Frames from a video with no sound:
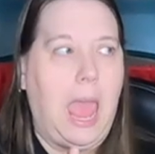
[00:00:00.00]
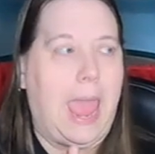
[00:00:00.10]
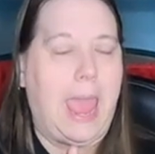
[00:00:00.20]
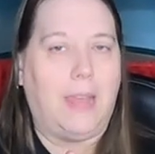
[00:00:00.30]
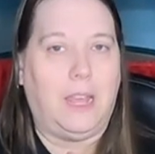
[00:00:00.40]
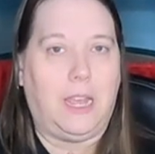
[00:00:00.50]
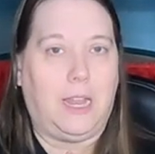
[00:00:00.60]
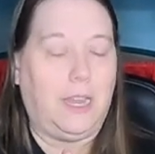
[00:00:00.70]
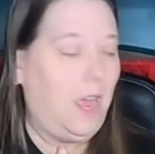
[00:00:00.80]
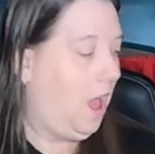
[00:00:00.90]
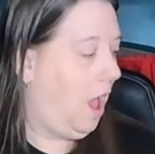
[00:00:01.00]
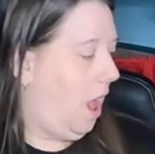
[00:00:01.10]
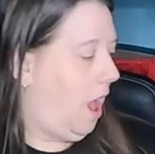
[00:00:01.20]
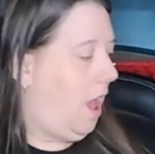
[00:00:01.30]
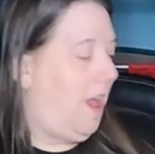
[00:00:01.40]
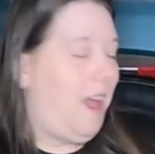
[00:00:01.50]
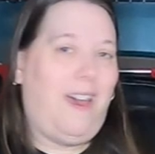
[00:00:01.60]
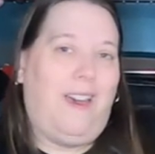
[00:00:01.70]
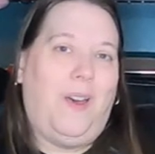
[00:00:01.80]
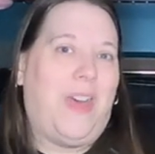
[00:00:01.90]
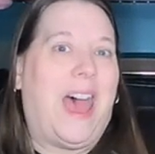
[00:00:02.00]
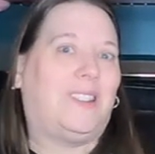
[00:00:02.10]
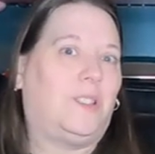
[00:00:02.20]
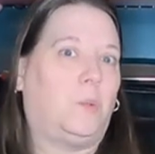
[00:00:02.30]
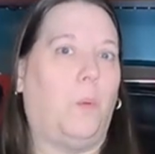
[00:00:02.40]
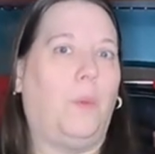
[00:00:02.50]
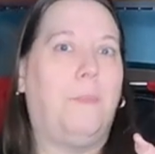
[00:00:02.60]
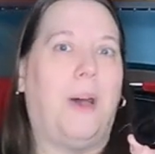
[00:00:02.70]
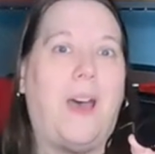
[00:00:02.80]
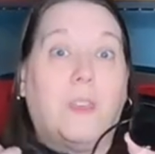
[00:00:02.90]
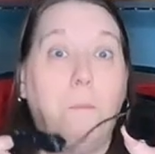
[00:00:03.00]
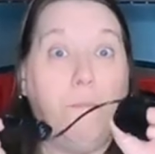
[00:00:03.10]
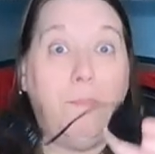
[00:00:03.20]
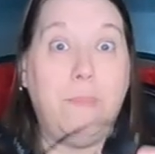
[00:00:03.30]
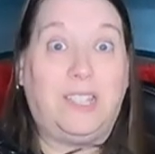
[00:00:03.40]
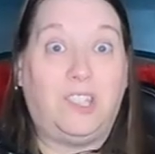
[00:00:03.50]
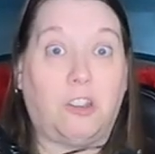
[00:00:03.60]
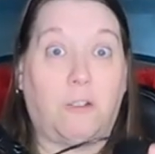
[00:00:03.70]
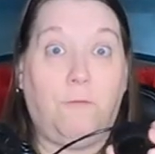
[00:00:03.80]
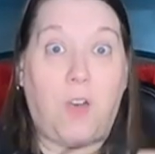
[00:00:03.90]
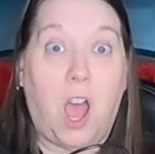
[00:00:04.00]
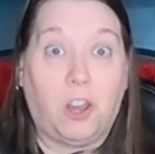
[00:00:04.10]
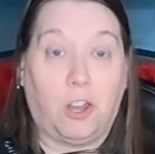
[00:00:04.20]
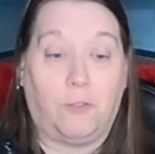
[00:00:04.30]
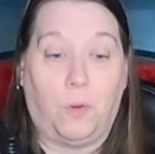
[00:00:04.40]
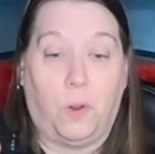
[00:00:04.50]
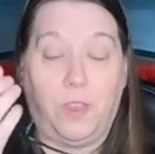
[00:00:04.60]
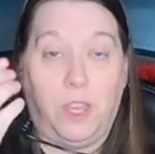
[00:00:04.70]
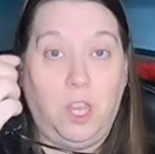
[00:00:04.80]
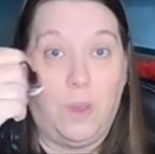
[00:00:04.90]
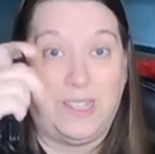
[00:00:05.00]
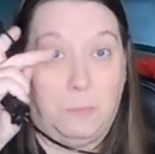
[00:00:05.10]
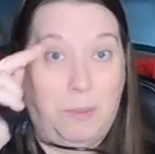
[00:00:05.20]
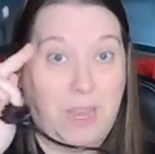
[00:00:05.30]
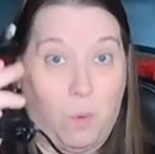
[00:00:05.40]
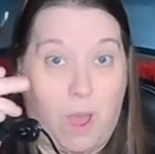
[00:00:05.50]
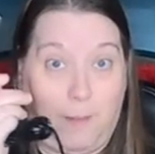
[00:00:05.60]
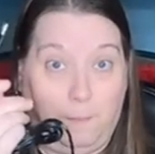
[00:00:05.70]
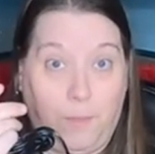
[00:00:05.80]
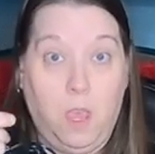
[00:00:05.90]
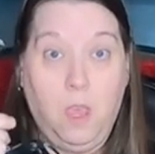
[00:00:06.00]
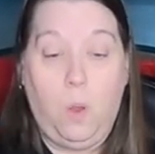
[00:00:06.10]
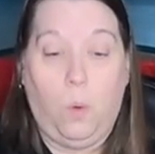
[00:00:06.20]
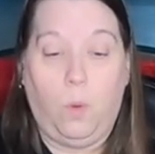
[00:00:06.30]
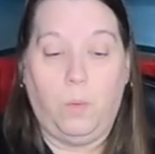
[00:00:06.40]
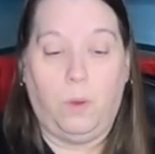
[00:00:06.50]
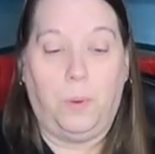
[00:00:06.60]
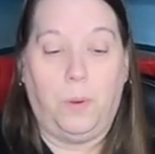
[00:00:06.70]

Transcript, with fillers: And then that's what we bought the Mr. Fogger for, the USB one. We will